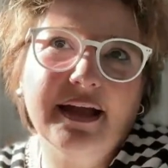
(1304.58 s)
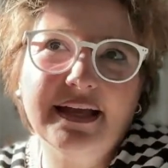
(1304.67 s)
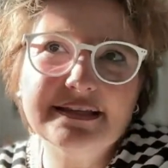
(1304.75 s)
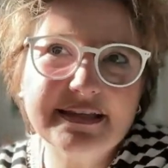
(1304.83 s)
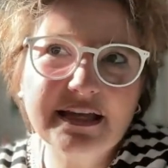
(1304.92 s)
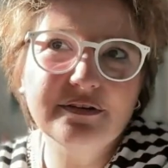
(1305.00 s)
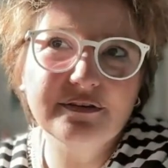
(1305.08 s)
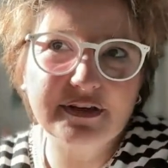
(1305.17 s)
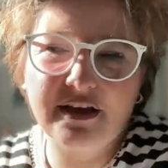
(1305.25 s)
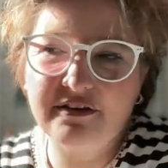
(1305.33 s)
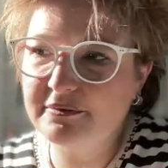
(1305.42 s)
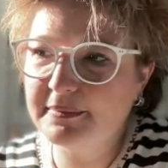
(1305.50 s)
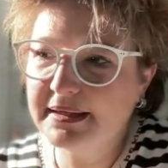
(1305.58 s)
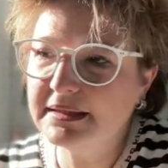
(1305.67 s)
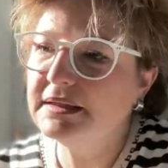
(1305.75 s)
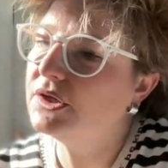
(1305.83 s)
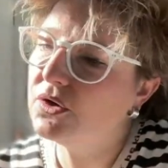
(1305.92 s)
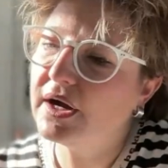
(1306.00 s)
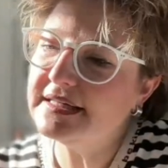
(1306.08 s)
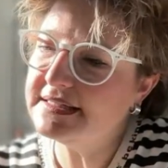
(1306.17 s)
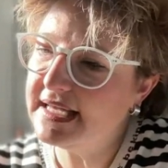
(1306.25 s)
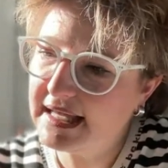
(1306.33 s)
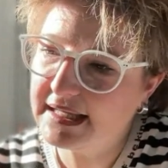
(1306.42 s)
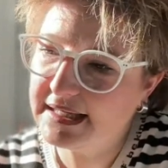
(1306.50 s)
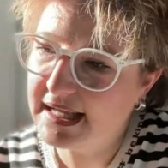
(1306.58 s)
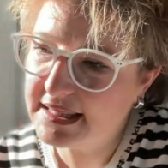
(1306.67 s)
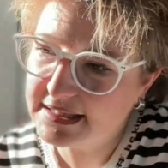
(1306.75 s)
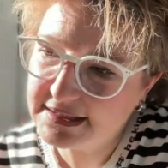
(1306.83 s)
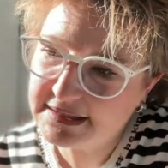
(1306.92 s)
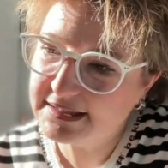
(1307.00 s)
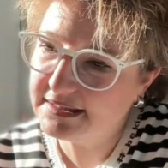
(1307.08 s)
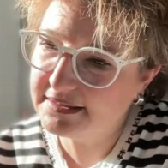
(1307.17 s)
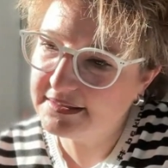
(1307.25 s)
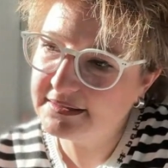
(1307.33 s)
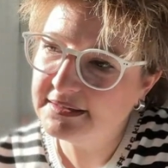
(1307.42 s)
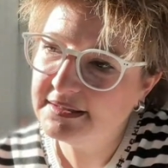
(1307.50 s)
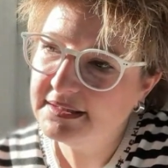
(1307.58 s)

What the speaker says: say to the government, no, I take another year